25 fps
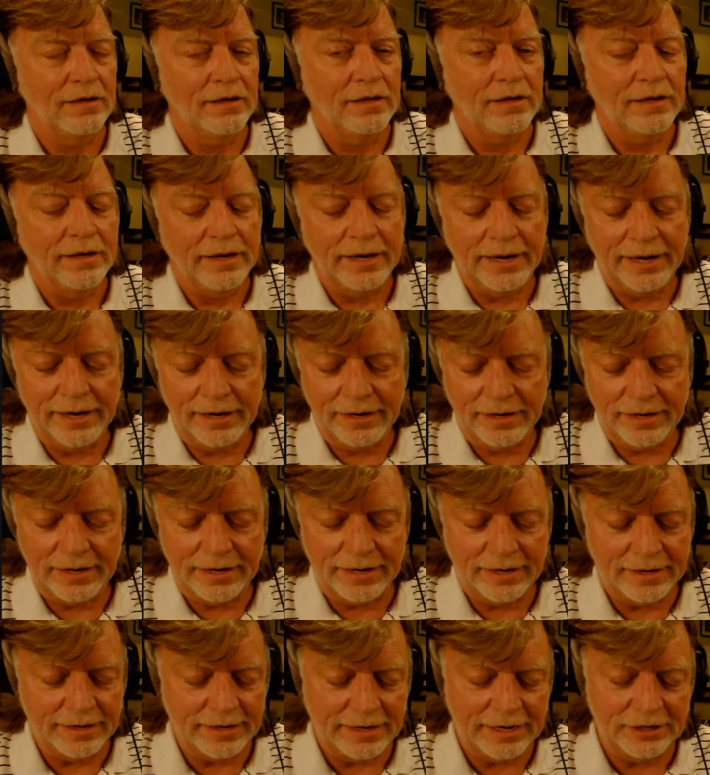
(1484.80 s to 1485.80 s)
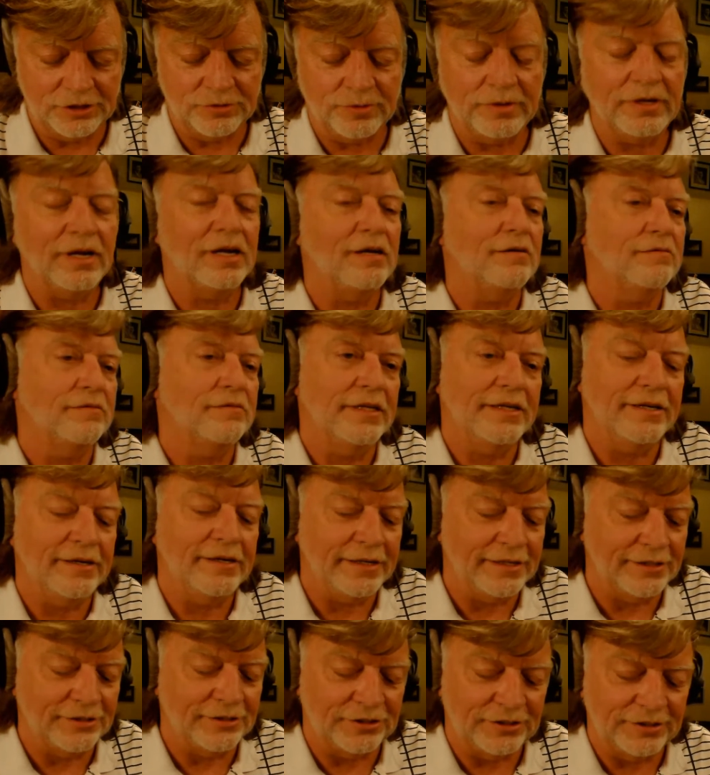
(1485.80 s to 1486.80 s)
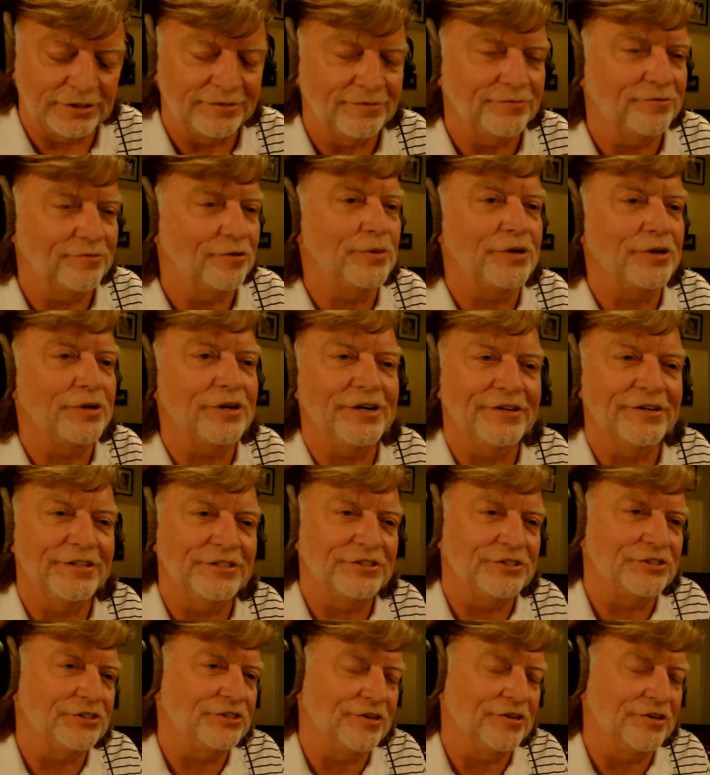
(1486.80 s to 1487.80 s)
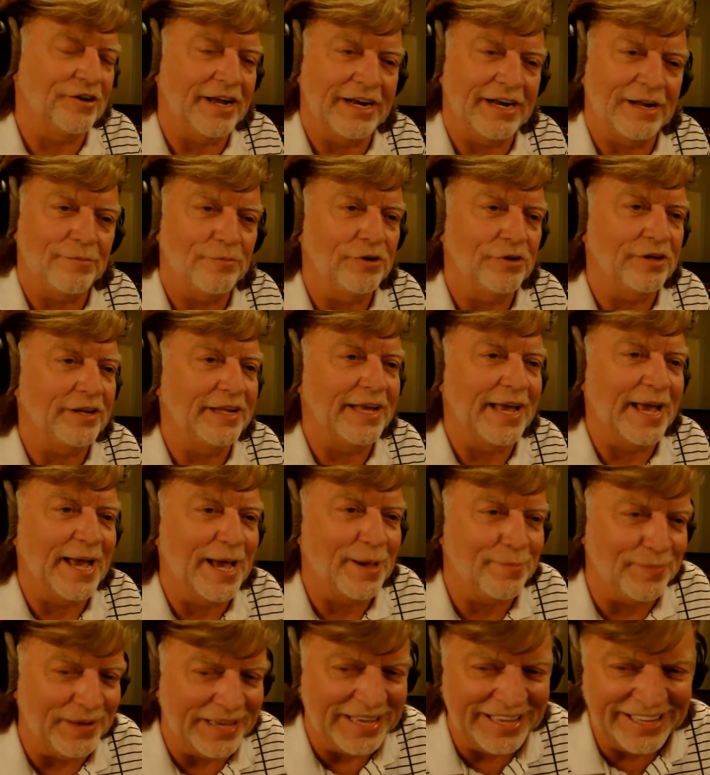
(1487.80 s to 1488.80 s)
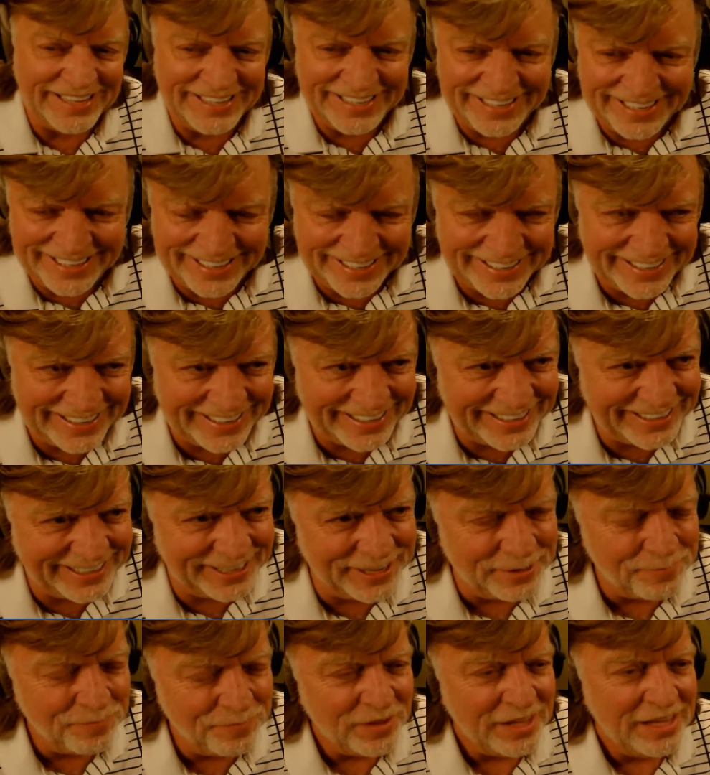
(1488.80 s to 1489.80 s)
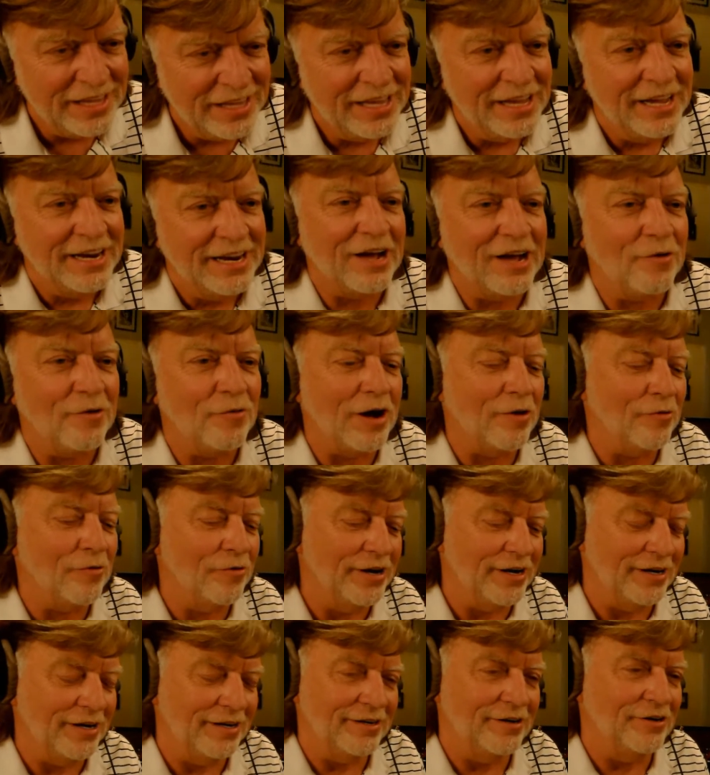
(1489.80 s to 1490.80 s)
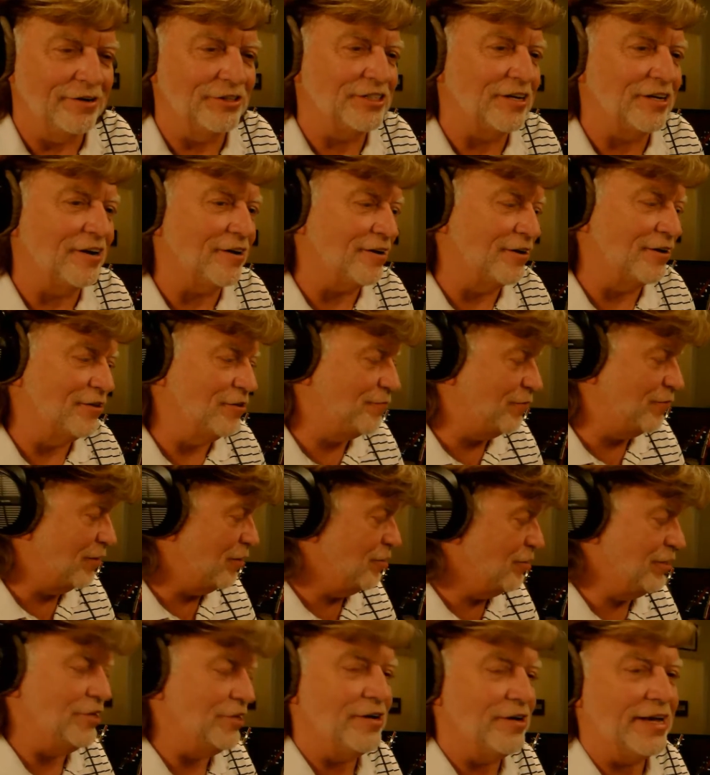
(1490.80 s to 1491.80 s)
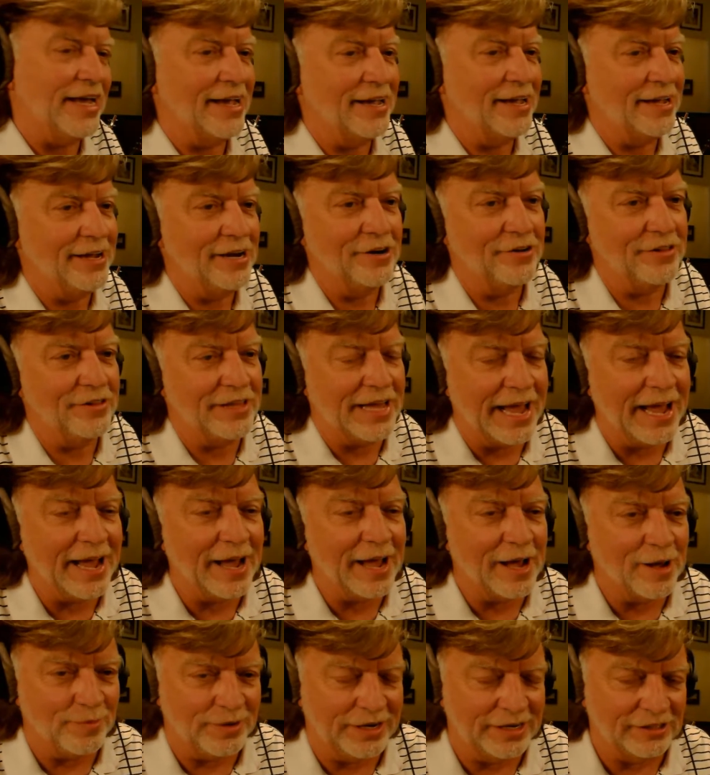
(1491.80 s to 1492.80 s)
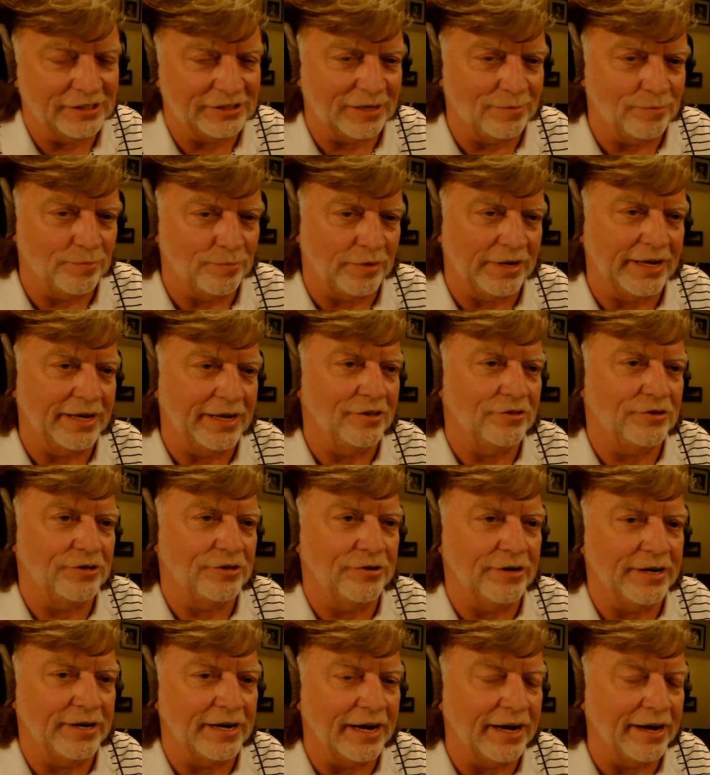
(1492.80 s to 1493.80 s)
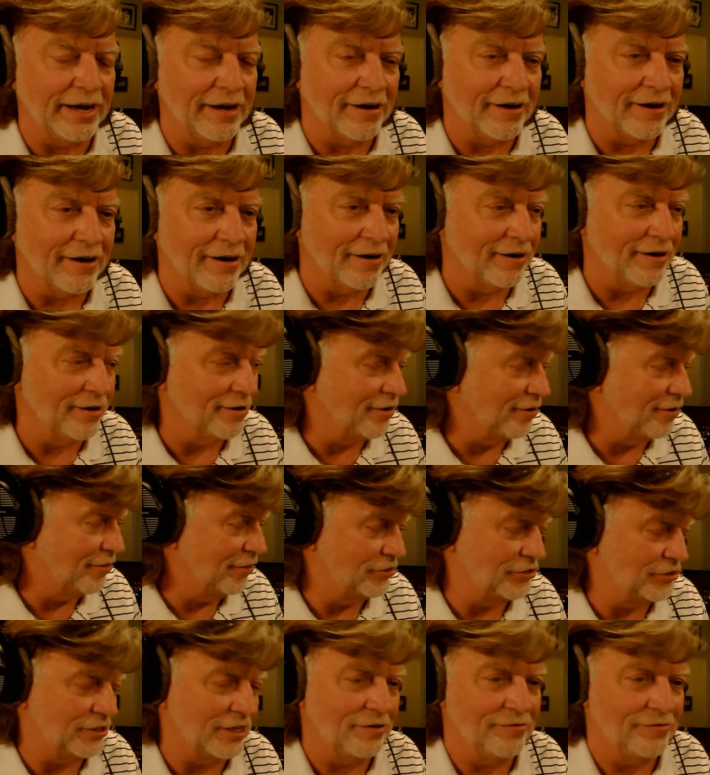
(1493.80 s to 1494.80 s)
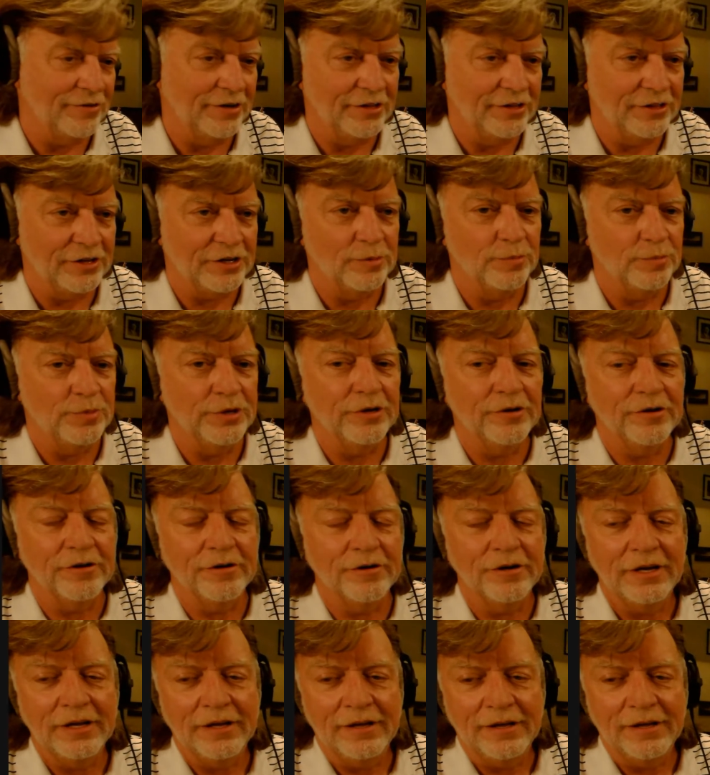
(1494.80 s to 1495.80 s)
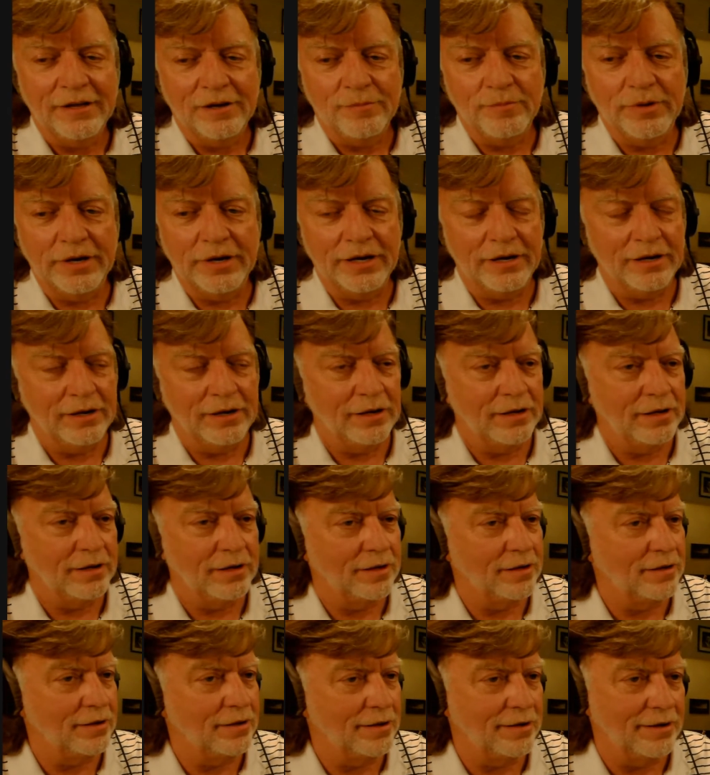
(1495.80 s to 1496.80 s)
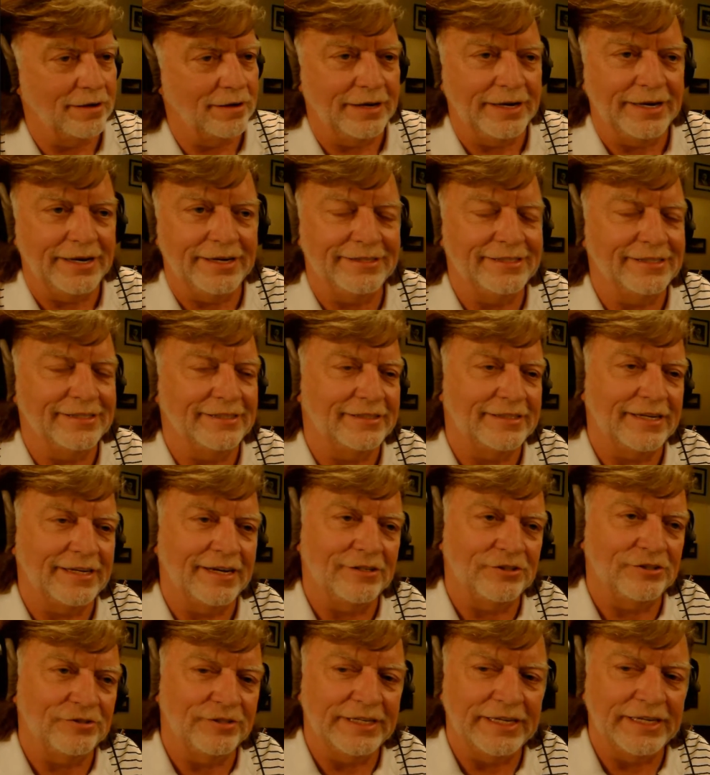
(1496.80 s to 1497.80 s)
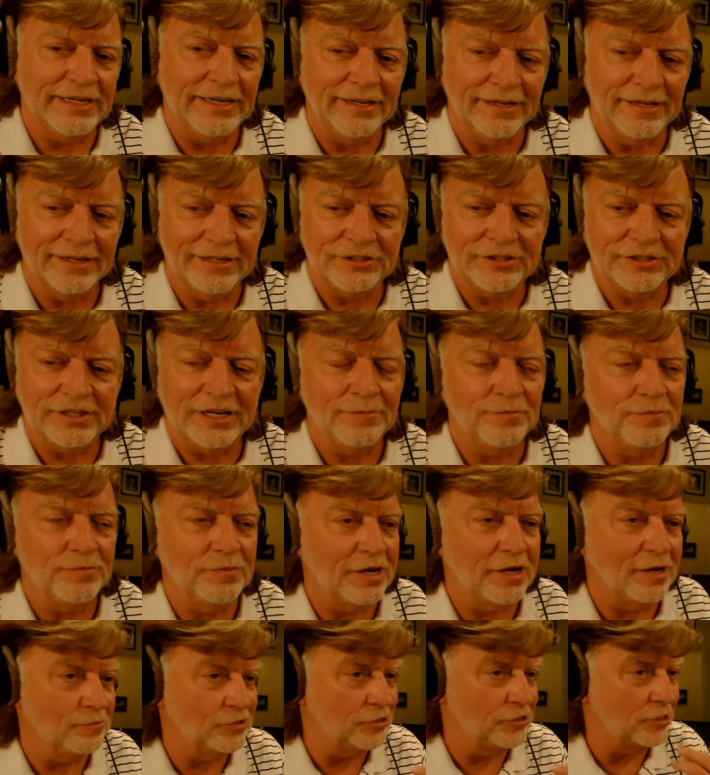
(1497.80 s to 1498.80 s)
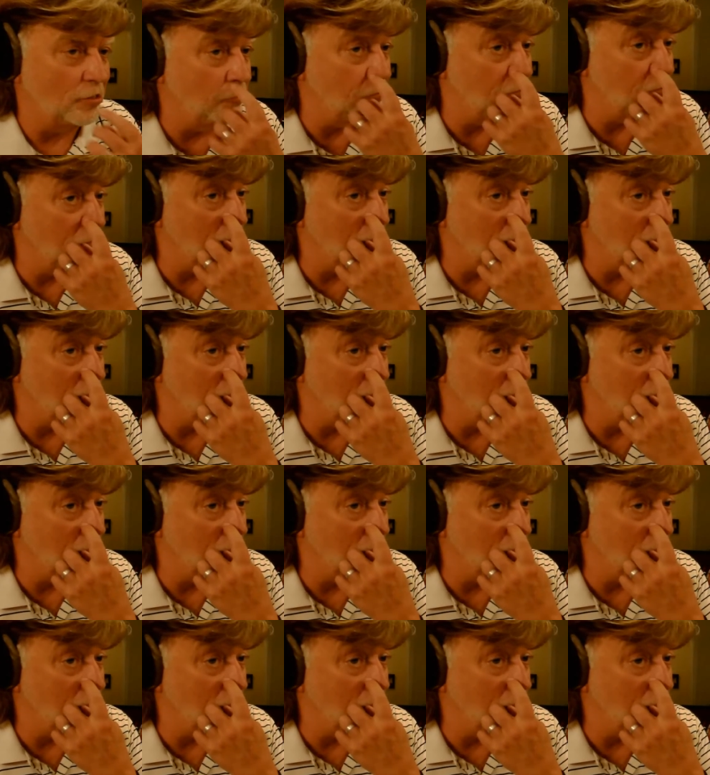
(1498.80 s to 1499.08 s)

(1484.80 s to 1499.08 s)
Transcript: And I just went, oh, there it is. Familiar. This is great. I'm really happy. Now, while we're here talking on the phone, you can't hear the amp because I'm playing through an IR and all this stuff into the computer. But it just sounds ridiculous. I'm so thrilled